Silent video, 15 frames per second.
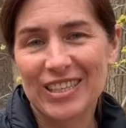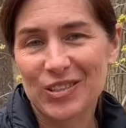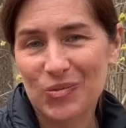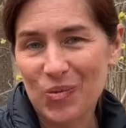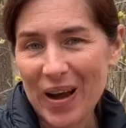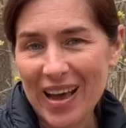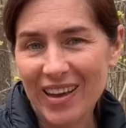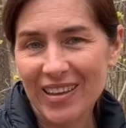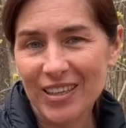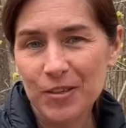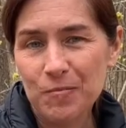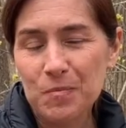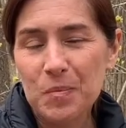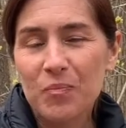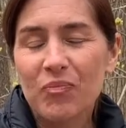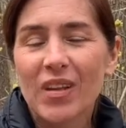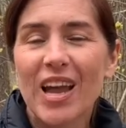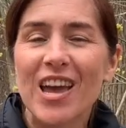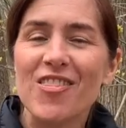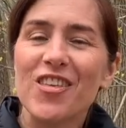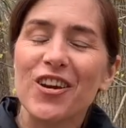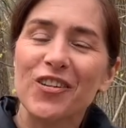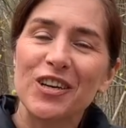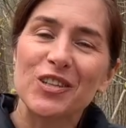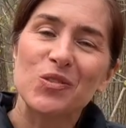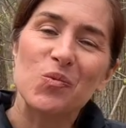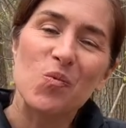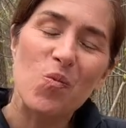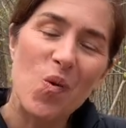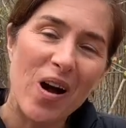as well. And there is
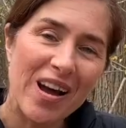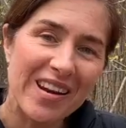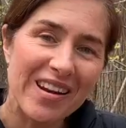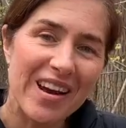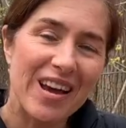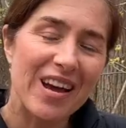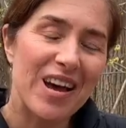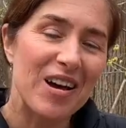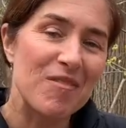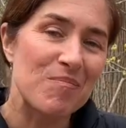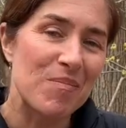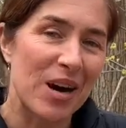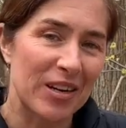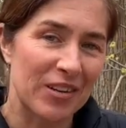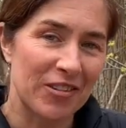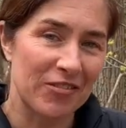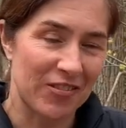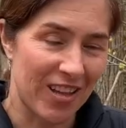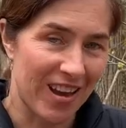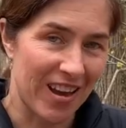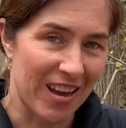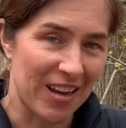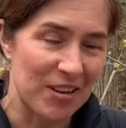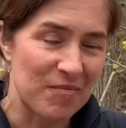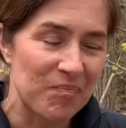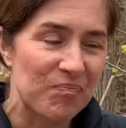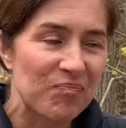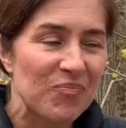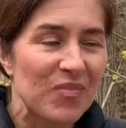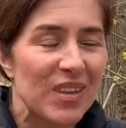one butterfly
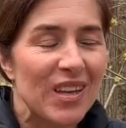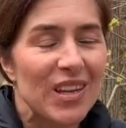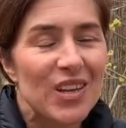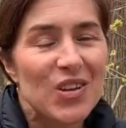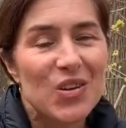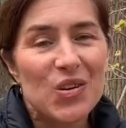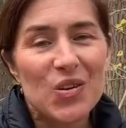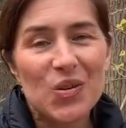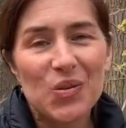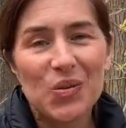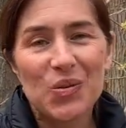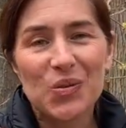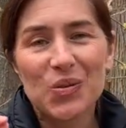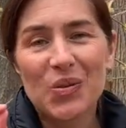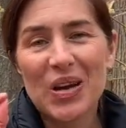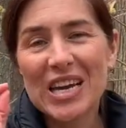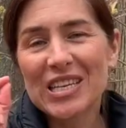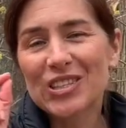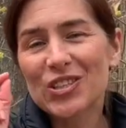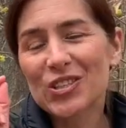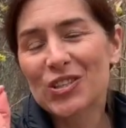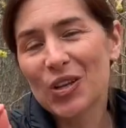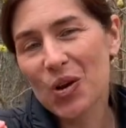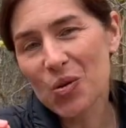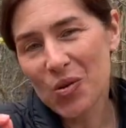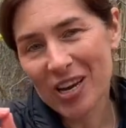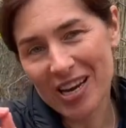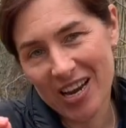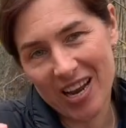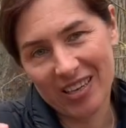who is so
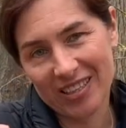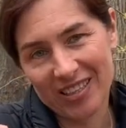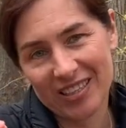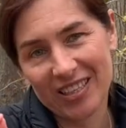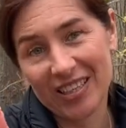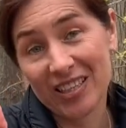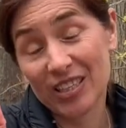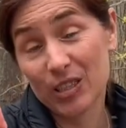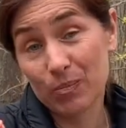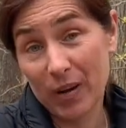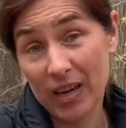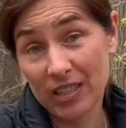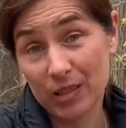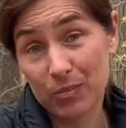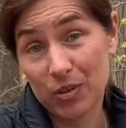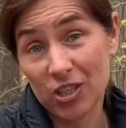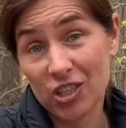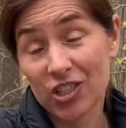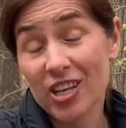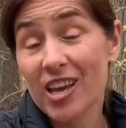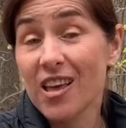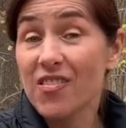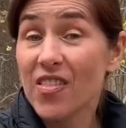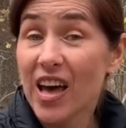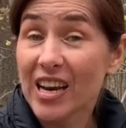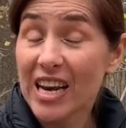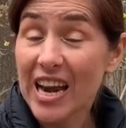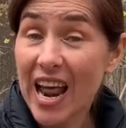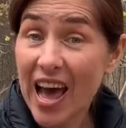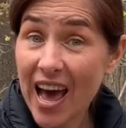connected to the spice bush that
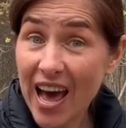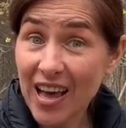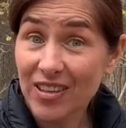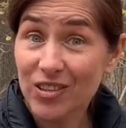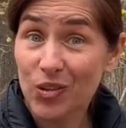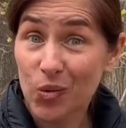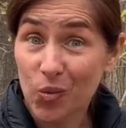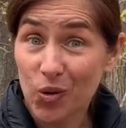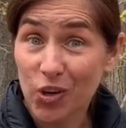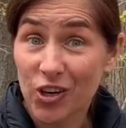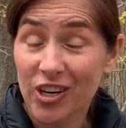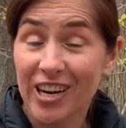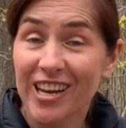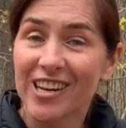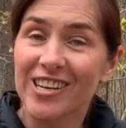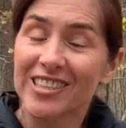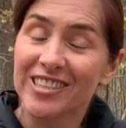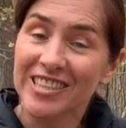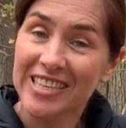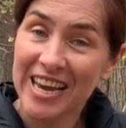it has the word in its